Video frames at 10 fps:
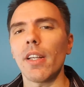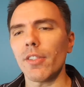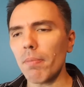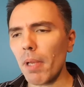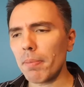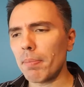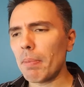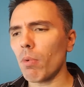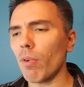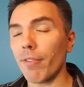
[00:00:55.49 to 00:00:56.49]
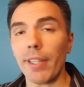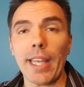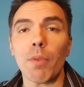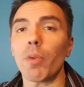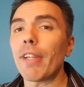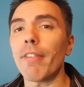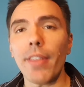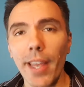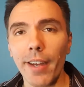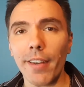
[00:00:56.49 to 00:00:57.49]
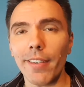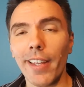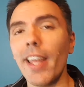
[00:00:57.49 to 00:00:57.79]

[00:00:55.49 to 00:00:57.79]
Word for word: sometimes people will forget we're even there,